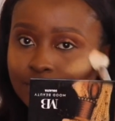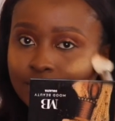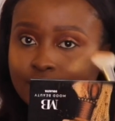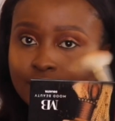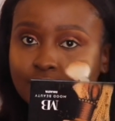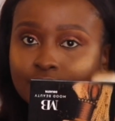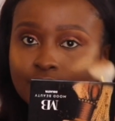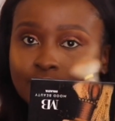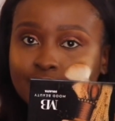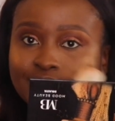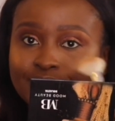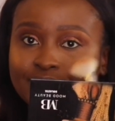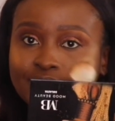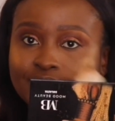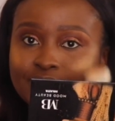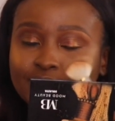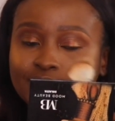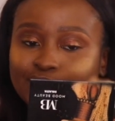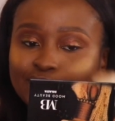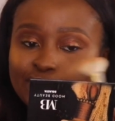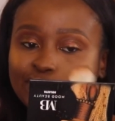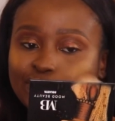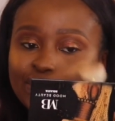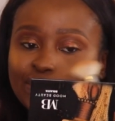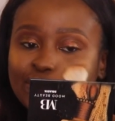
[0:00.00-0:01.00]
it comes out
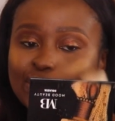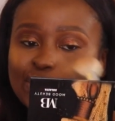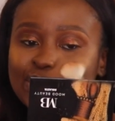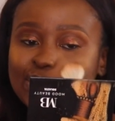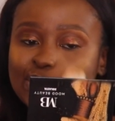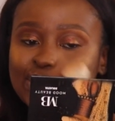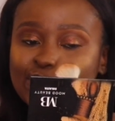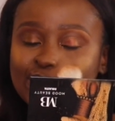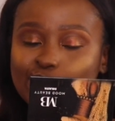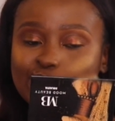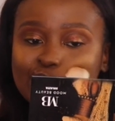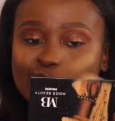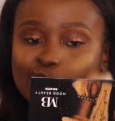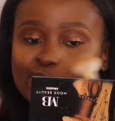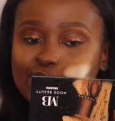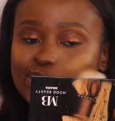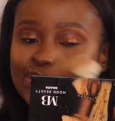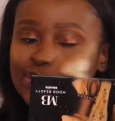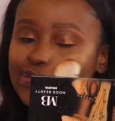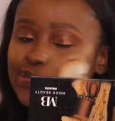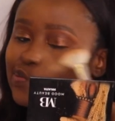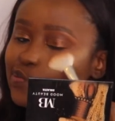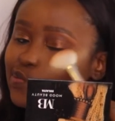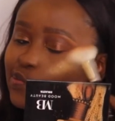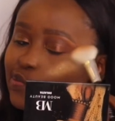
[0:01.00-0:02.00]
at any
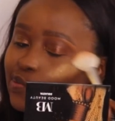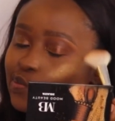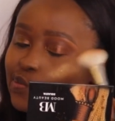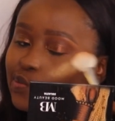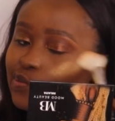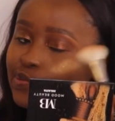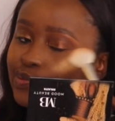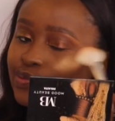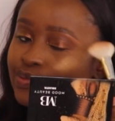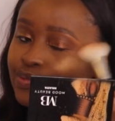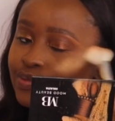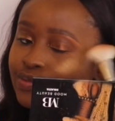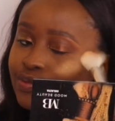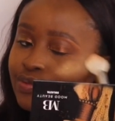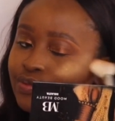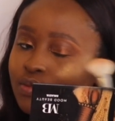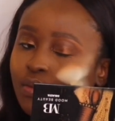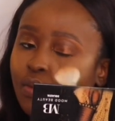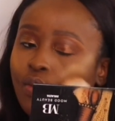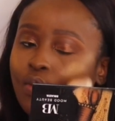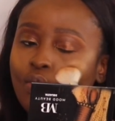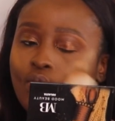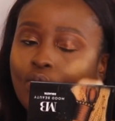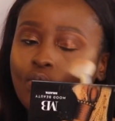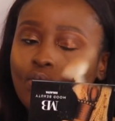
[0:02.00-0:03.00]
point in time. So
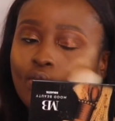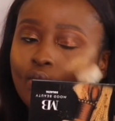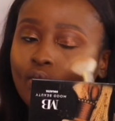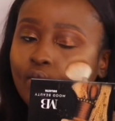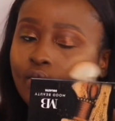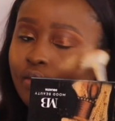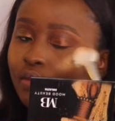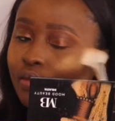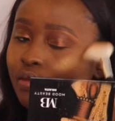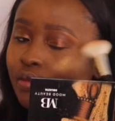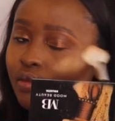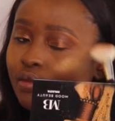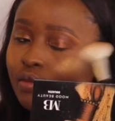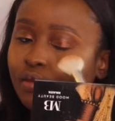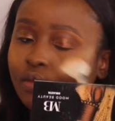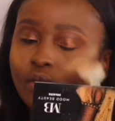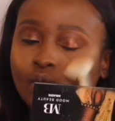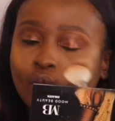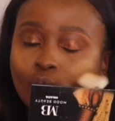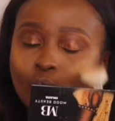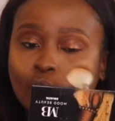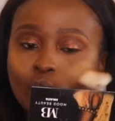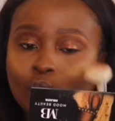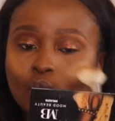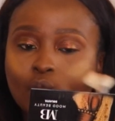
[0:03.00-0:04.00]
that's the same thing I'm
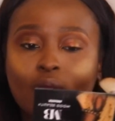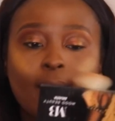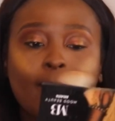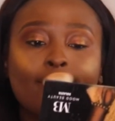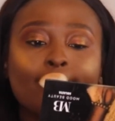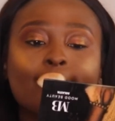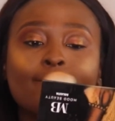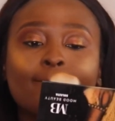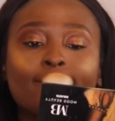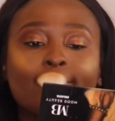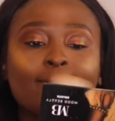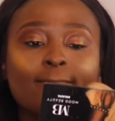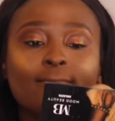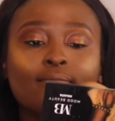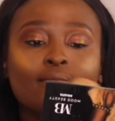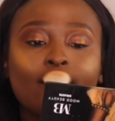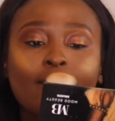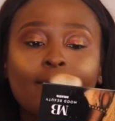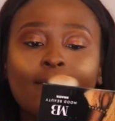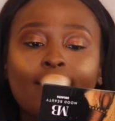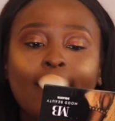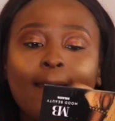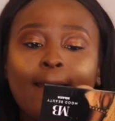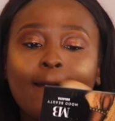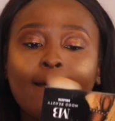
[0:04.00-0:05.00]
doing. I really don't care what
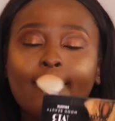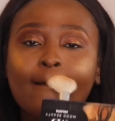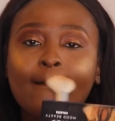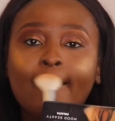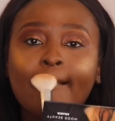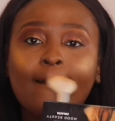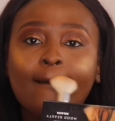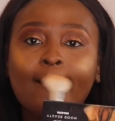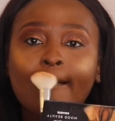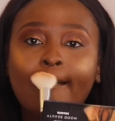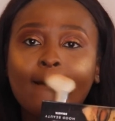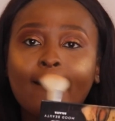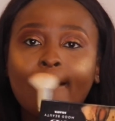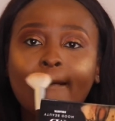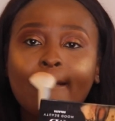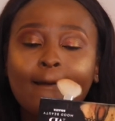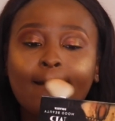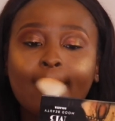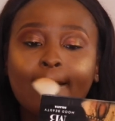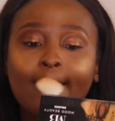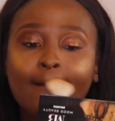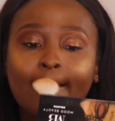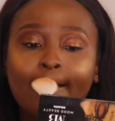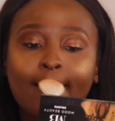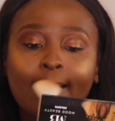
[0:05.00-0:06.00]
anybody thinks about my
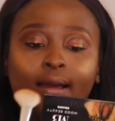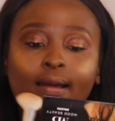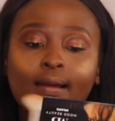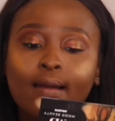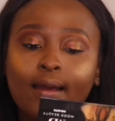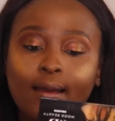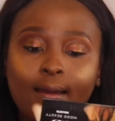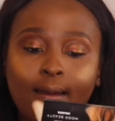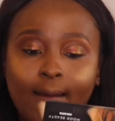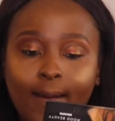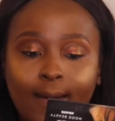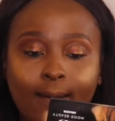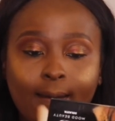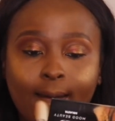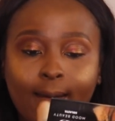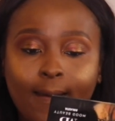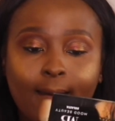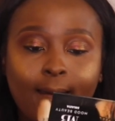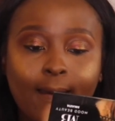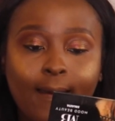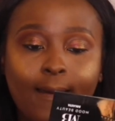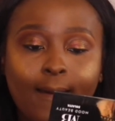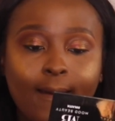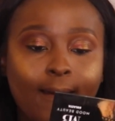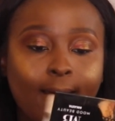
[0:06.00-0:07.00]
glow, but I
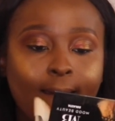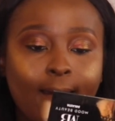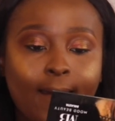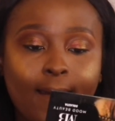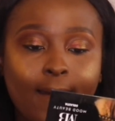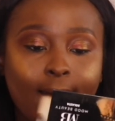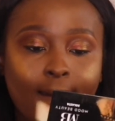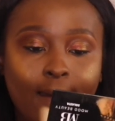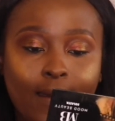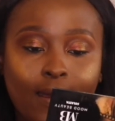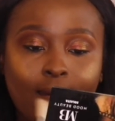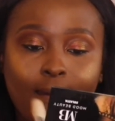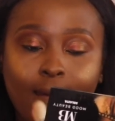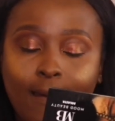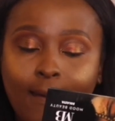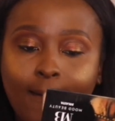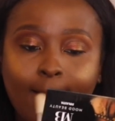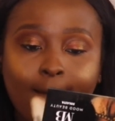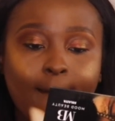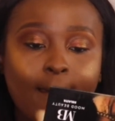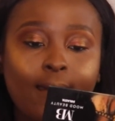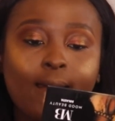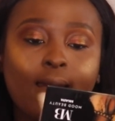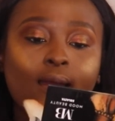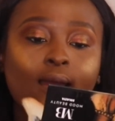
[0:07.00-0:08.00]
love glowing,
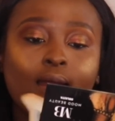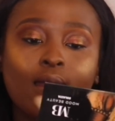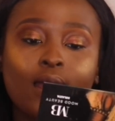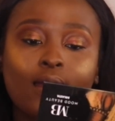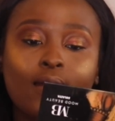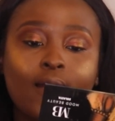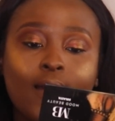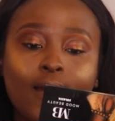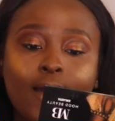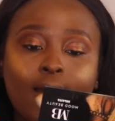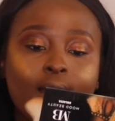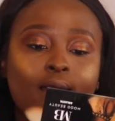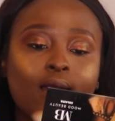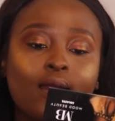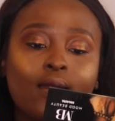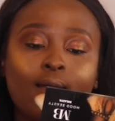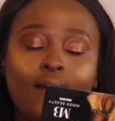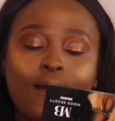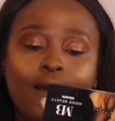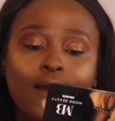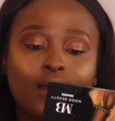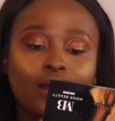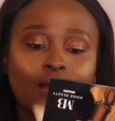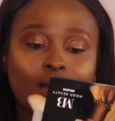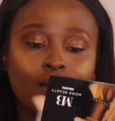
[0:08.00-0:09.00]
and that's what I'm just
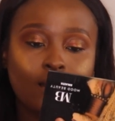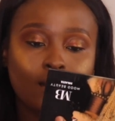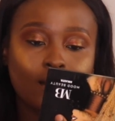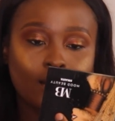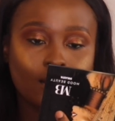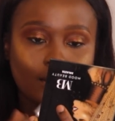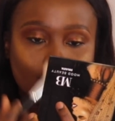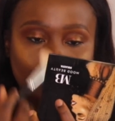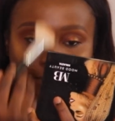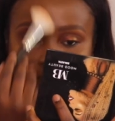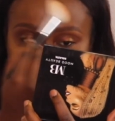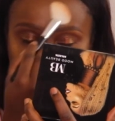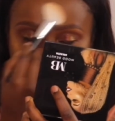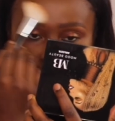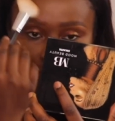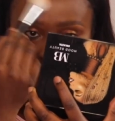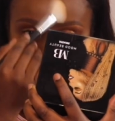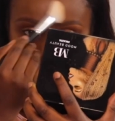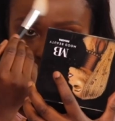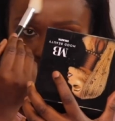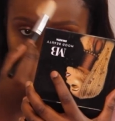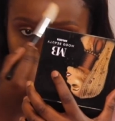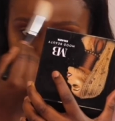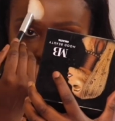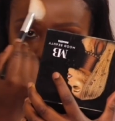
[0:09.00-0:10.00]
going to do. I'm just going
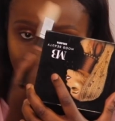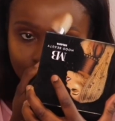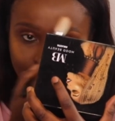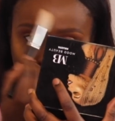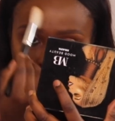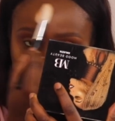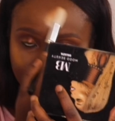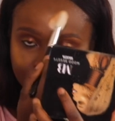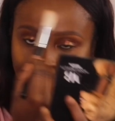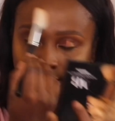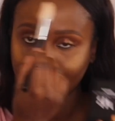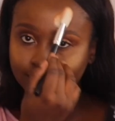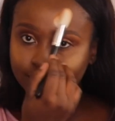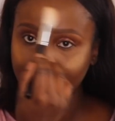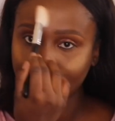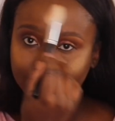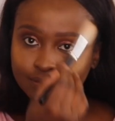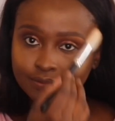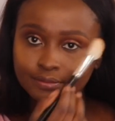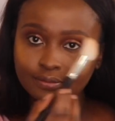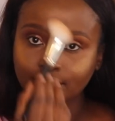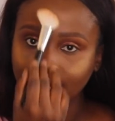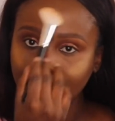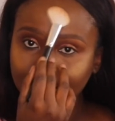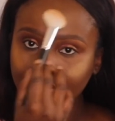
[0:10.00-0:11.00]
to apply it the way
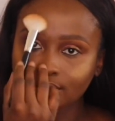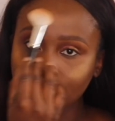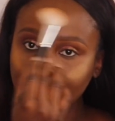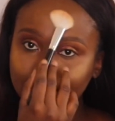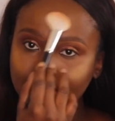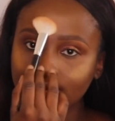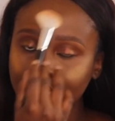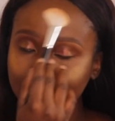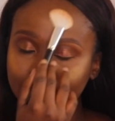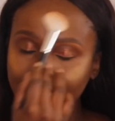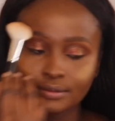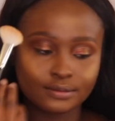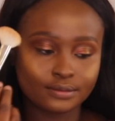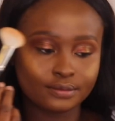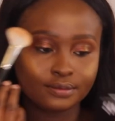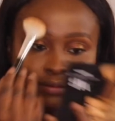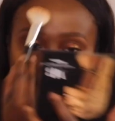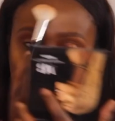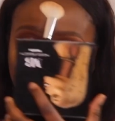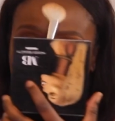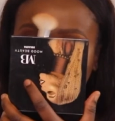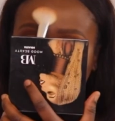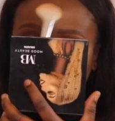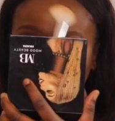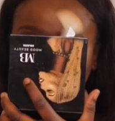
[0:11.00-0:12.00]
I want it, not the
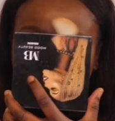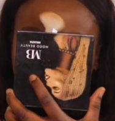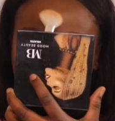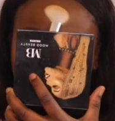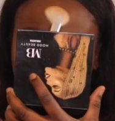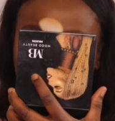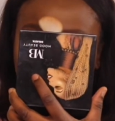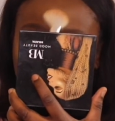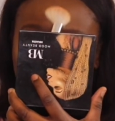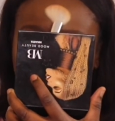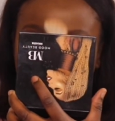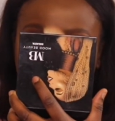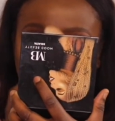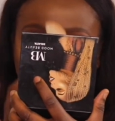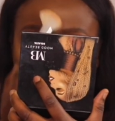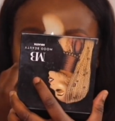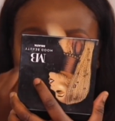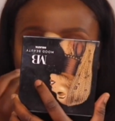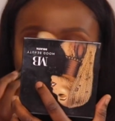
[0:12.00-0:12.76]
way anybody would like